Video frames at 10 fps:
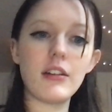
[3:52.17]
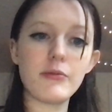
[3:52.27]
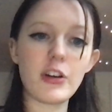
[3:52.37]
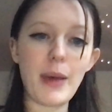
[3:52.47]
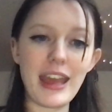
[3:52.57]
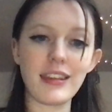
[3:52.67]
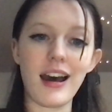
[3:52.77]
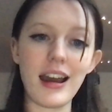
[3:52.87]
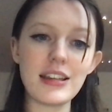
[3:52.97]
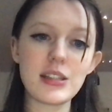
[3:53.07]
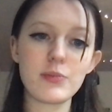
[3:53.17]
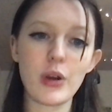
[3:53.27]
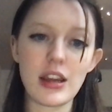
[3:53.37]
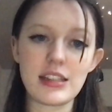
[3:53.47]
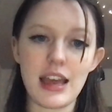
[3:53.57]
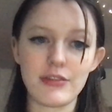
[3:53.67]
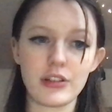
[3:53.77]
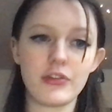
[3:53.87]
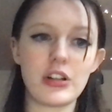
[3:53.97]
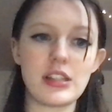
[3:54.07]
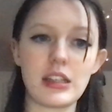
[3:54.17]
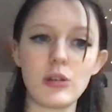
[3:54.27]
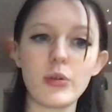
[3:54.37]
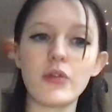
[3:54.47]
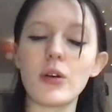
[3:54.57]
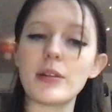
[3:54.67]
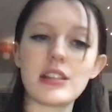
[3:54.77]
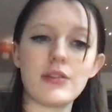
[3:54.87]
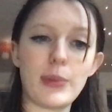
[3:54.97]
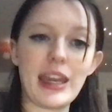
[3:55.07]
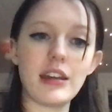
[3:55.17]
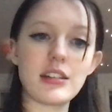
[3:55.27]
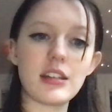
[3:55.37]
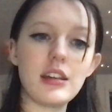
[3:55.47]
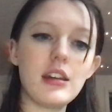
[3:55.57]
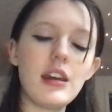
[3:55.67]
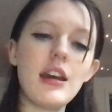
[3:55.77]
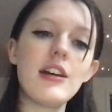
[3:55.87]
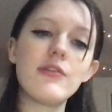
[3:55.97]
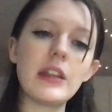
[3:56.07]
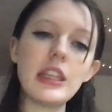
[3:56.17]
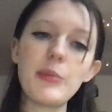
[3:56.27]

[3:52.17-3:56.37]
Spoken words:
paying the highest price ever for a single performance of a band. Finley paid